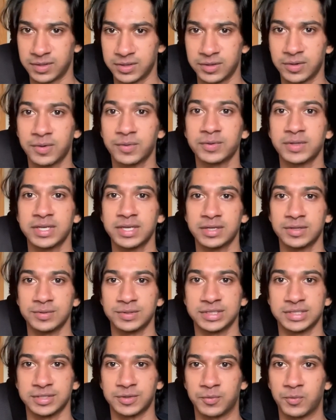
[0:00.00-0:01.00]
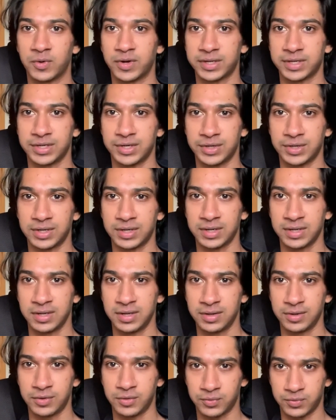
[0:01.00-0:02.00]
You're only using what you're
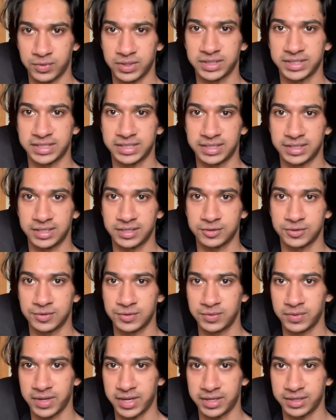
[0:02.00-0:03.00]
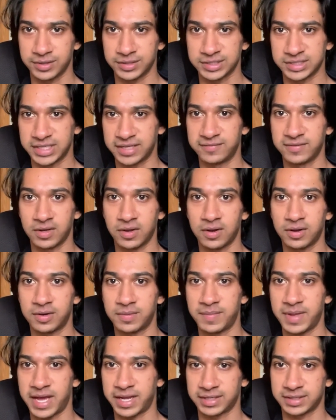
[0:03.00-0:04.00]
really needing to, and you're saving
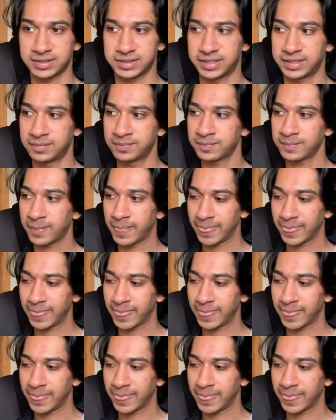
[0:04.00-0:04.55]
automatically.